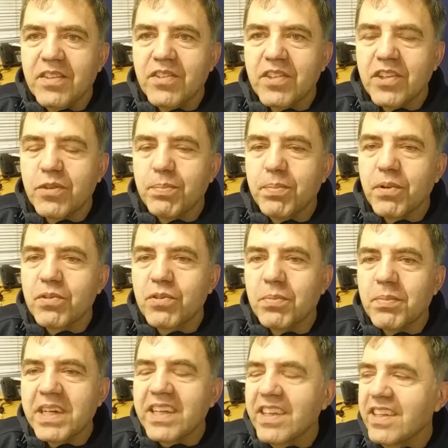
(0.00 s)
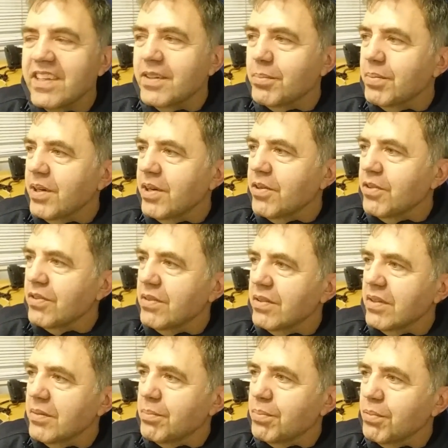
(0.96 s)
Just spoke to my kid about
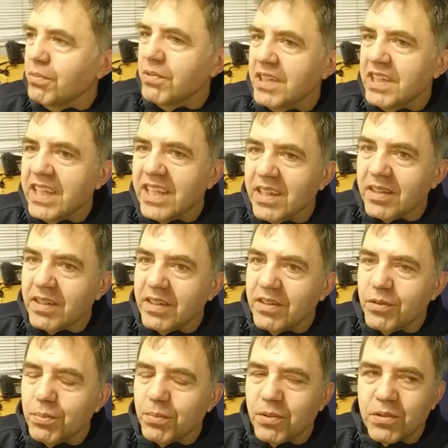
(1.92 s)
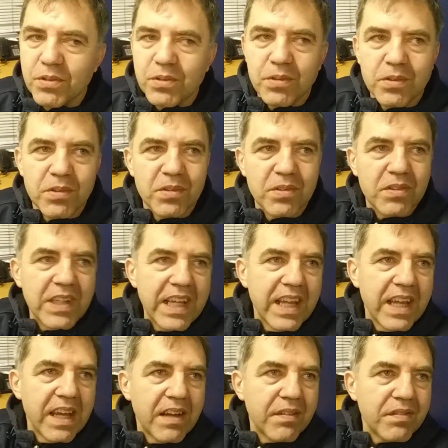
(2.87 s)
bullying. Tomorrow they
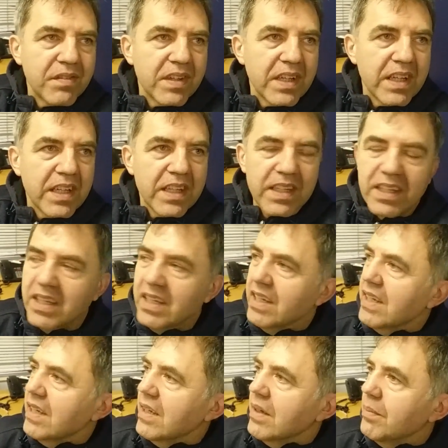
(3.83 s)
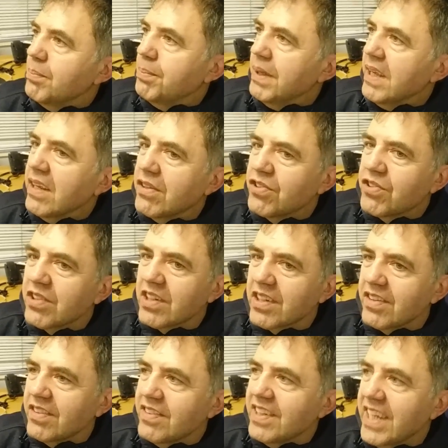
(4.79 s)
have a pink
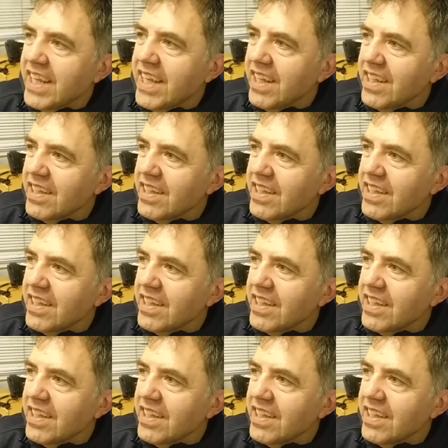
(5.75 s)
shirt day.